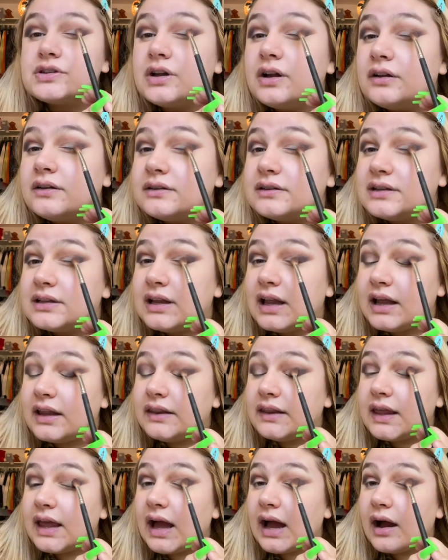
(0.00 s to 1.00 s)
onto like
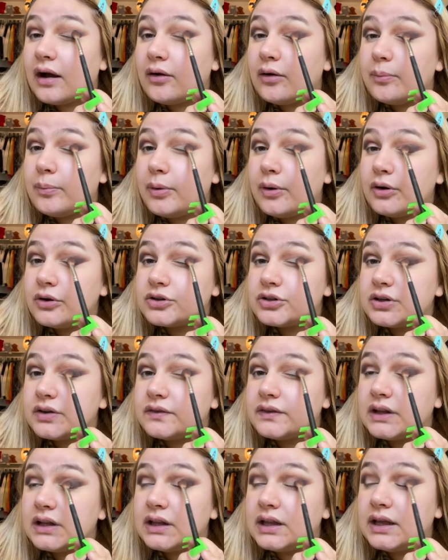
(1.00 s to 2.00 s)
the outer portion of
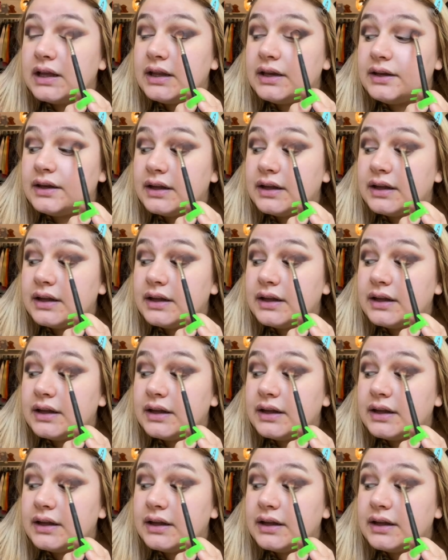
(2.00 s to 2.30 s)
the lid